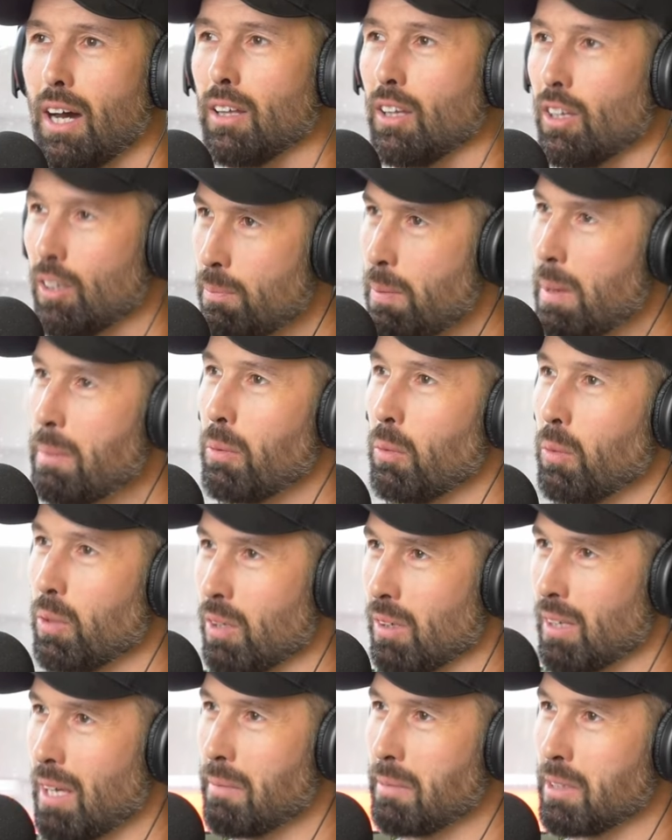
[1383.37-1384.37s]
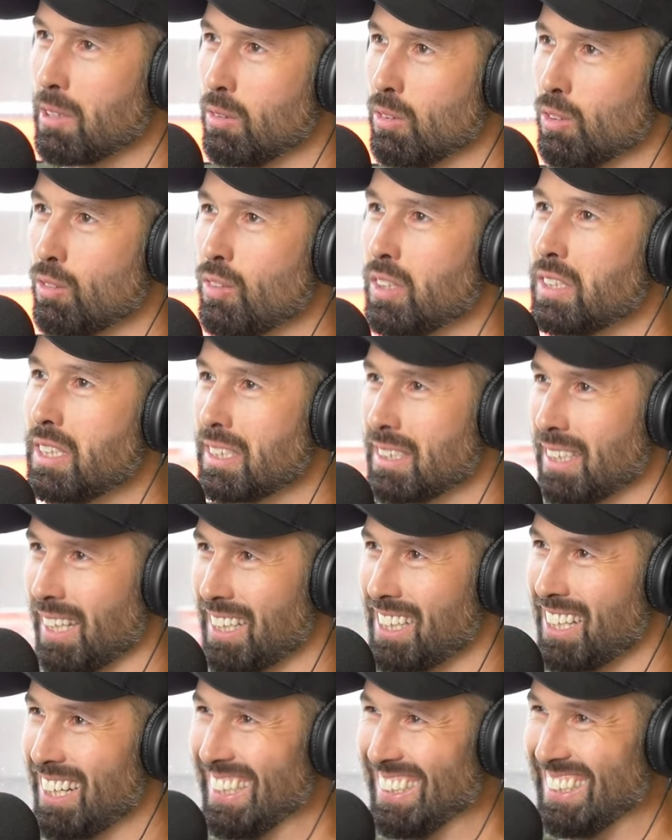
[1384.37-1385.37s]
a lot of people were not coming to his physics
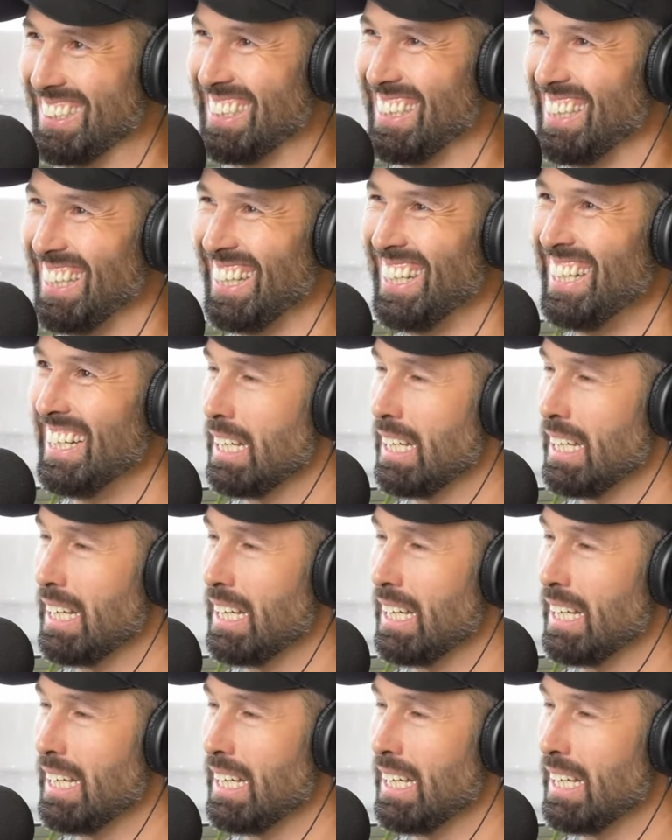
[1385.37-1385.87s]
lectures.